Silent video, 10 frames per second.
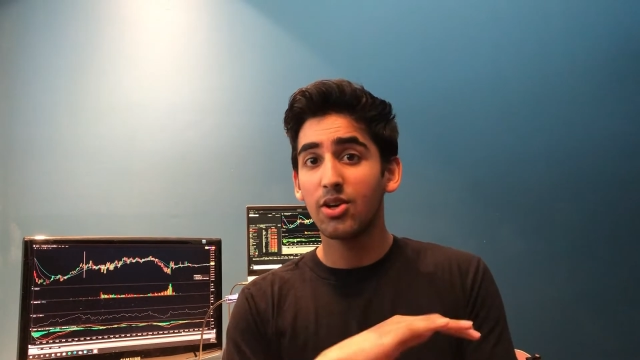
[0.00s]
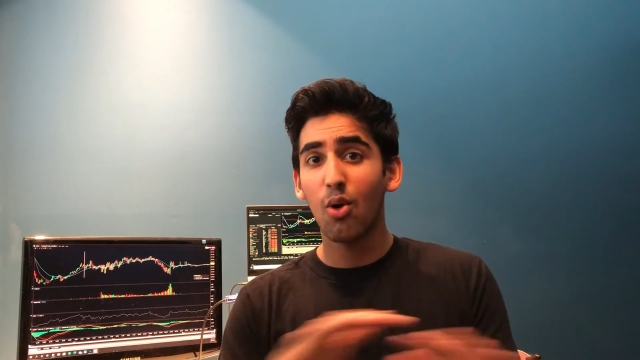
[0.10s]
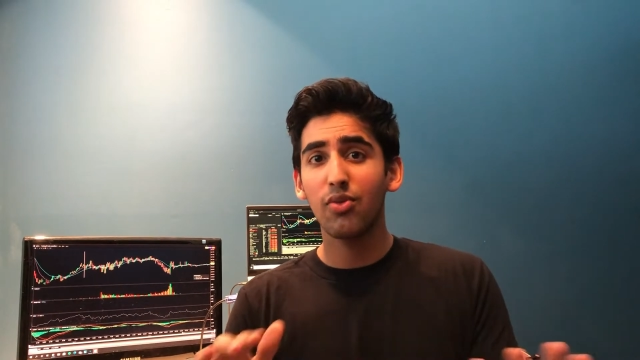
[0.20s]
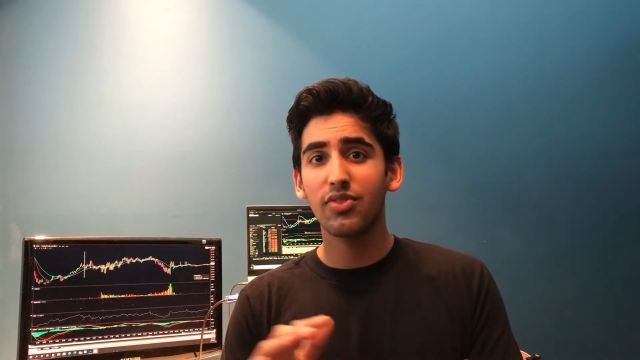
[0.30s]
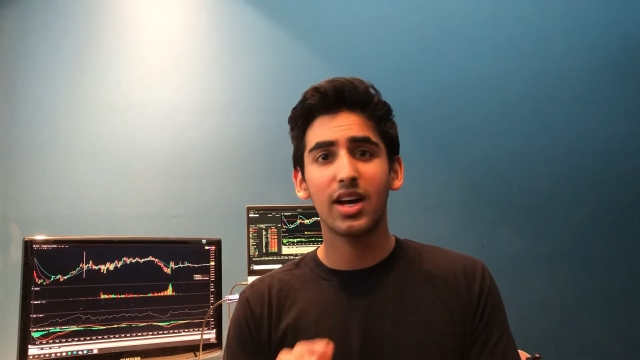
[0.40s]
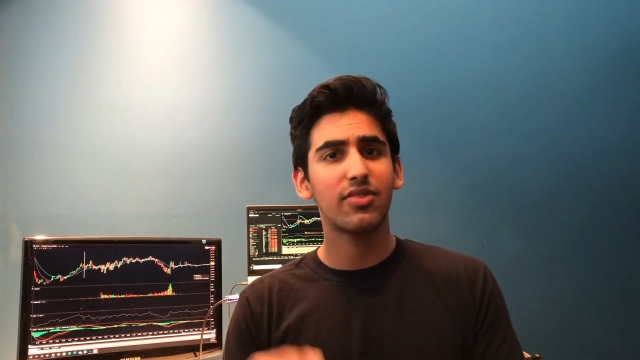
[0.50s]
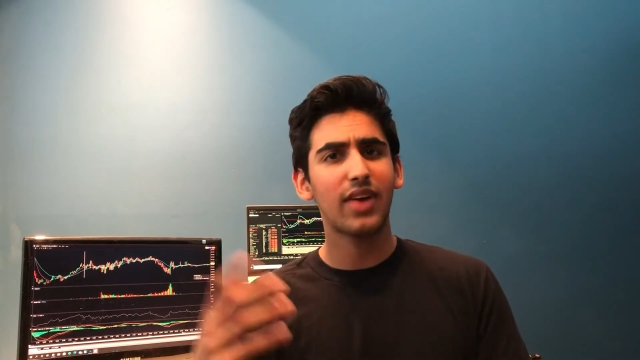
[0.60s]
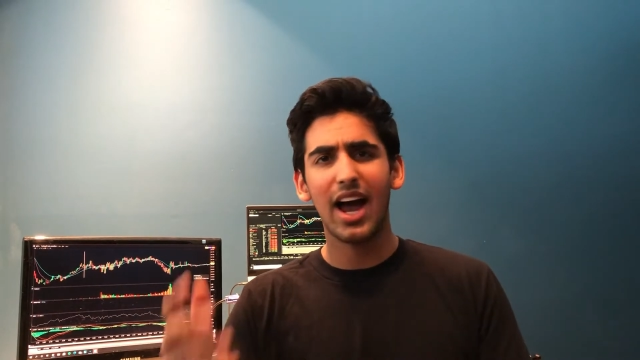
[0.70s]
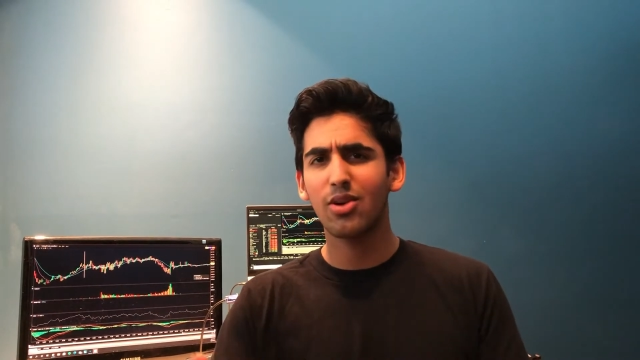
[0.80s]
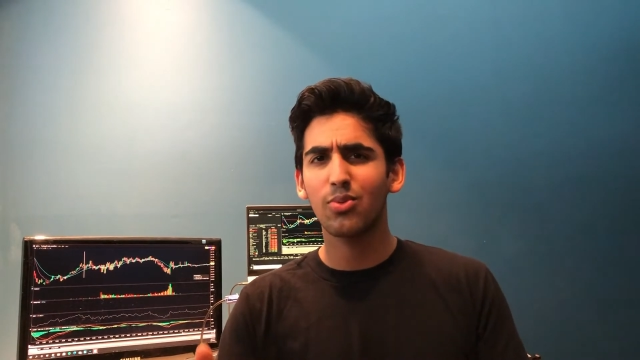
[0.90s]
No fluff,
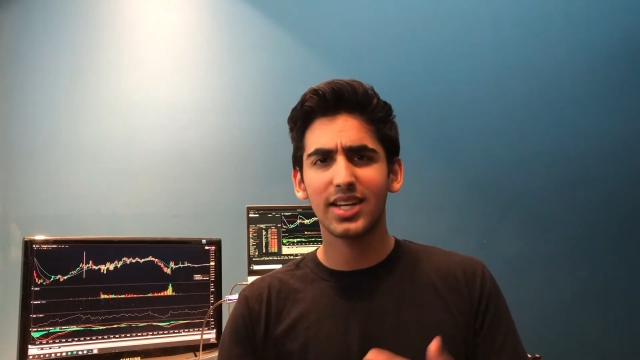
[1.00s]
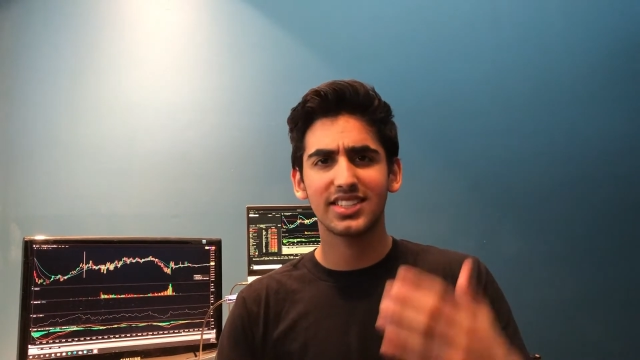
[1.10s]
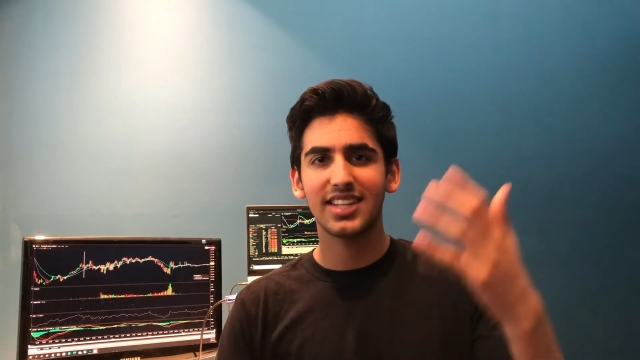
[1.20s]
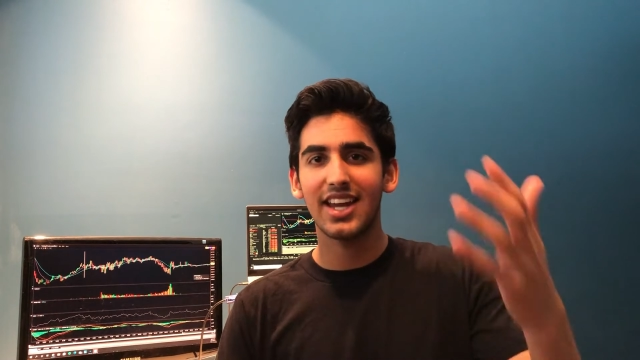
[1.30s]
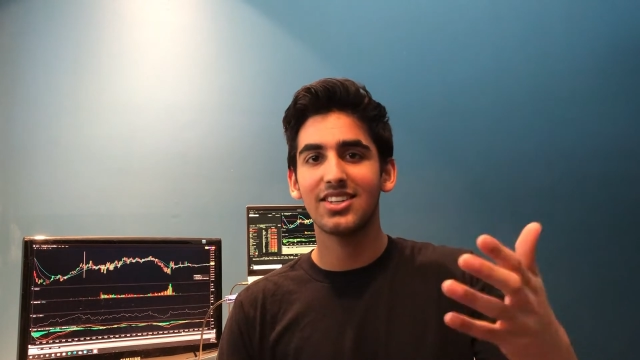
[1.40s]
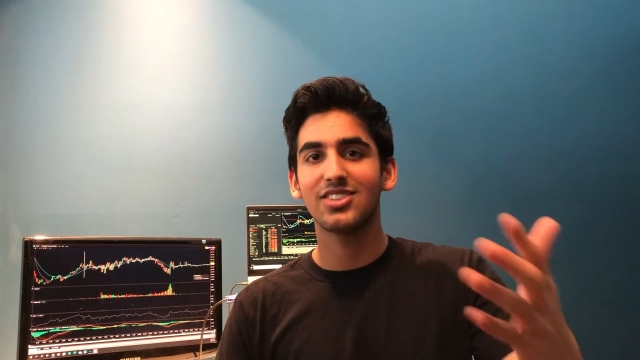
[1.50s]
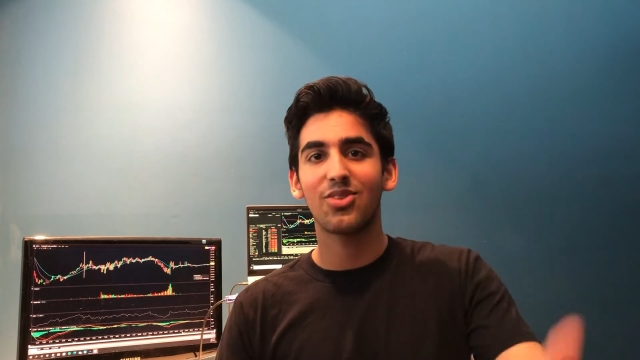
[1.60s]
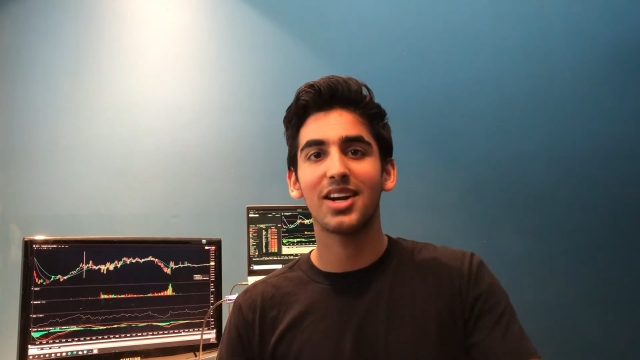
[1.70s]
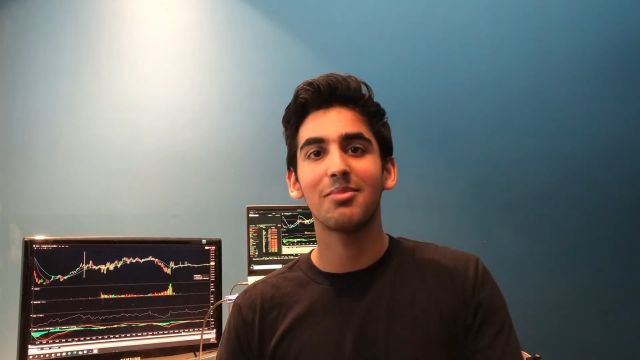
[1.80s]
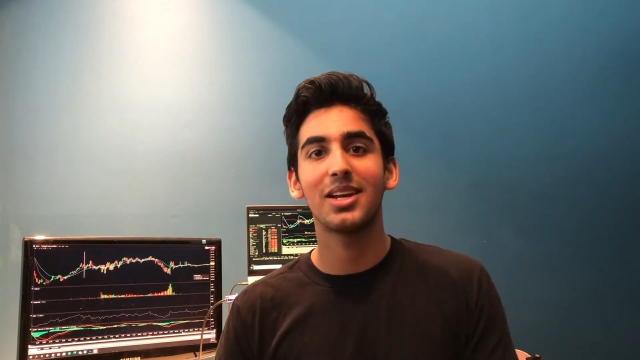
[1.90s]
I don't waste 10 to
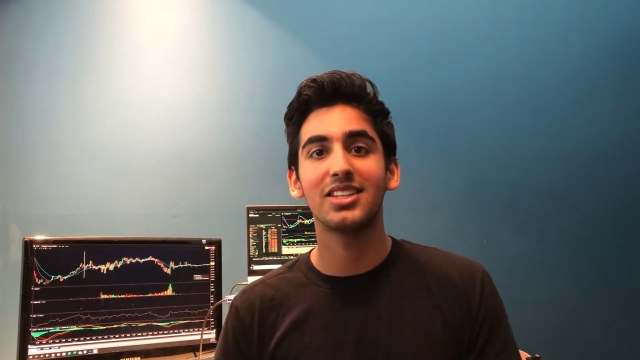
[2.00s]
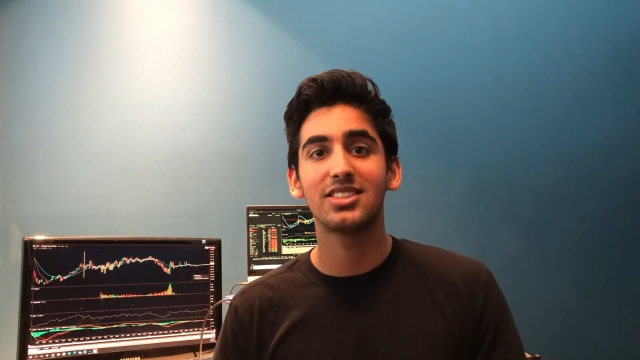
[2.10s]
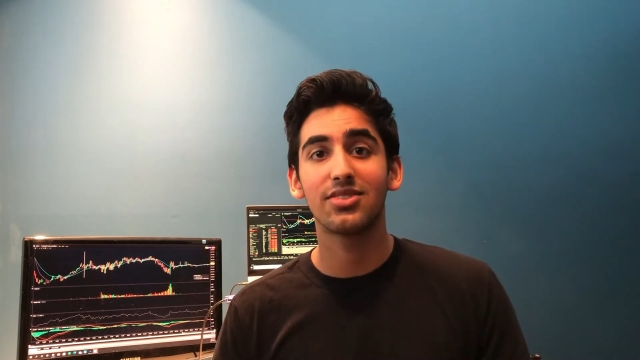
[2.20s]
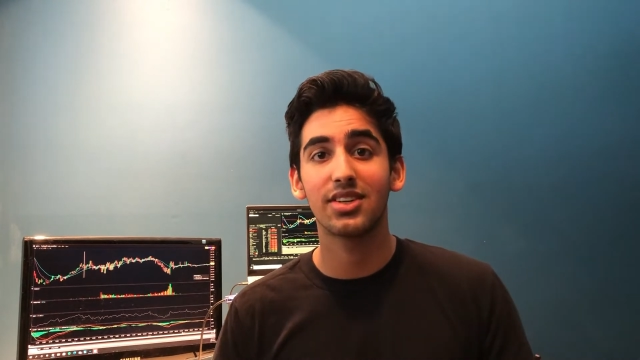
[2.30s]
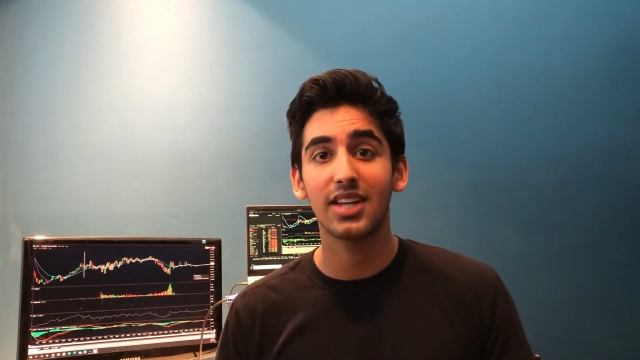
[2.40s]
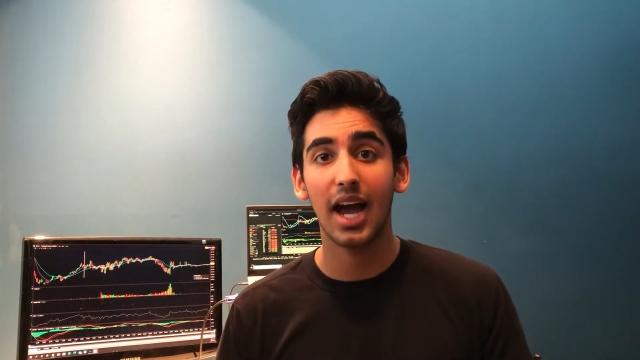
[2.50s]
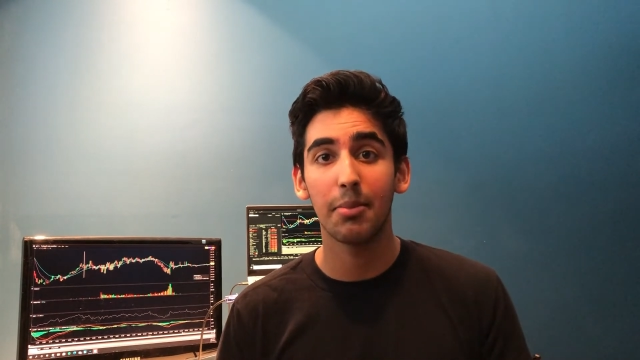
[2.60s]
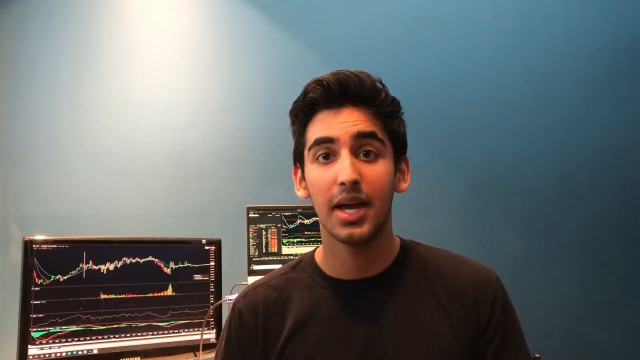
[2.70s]
20 minutes of your time.